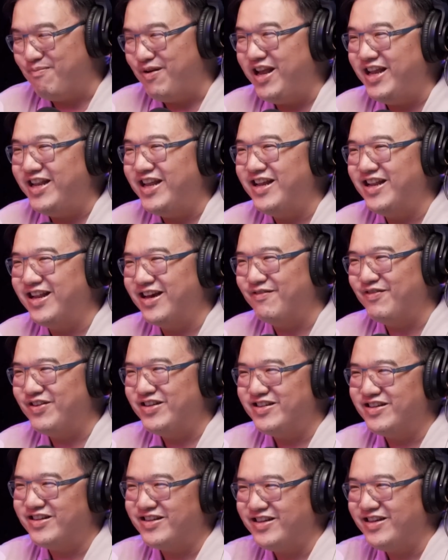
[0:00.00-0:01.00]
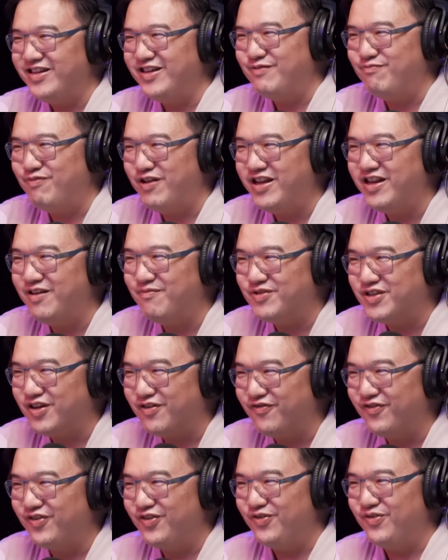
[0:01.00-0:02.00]
blading lah. Basically, he's blading
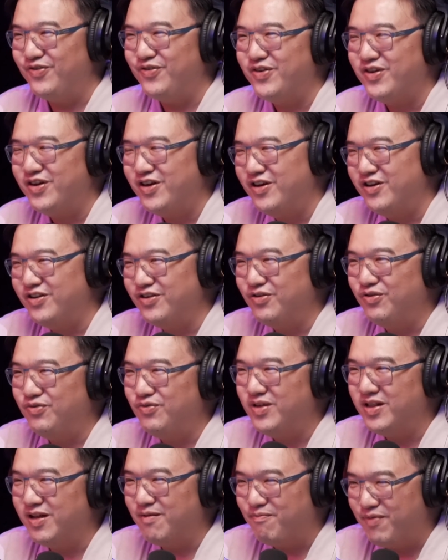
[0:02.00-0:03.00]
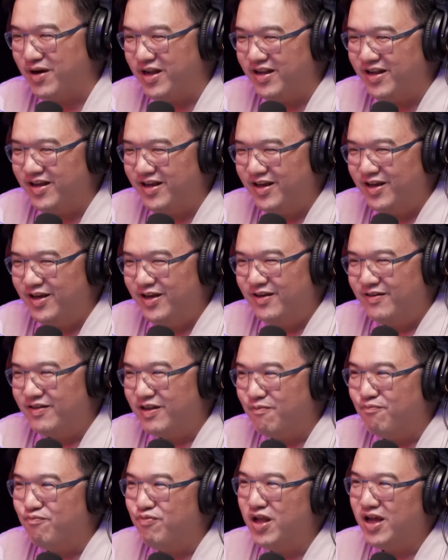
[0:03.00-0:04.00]
himself to do it lah. But
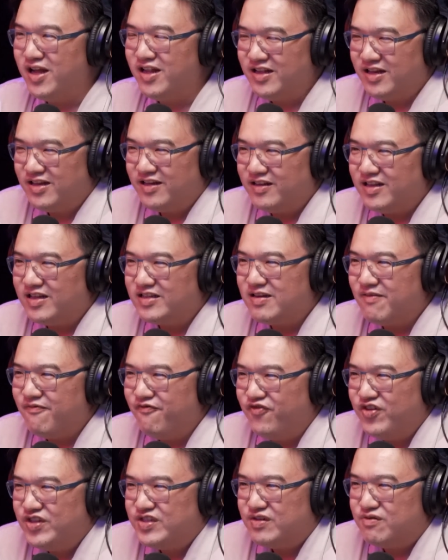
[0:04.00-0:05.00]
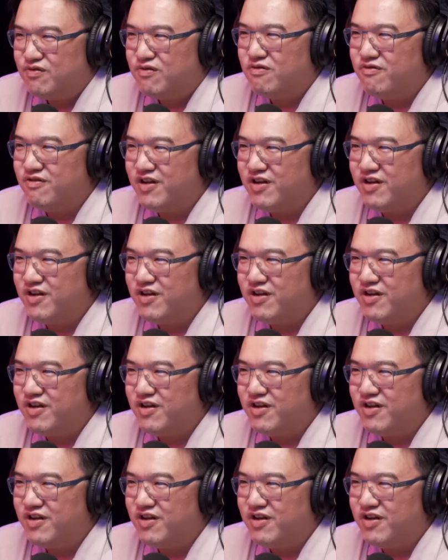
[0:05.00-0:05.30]
the blood, like there's some visceral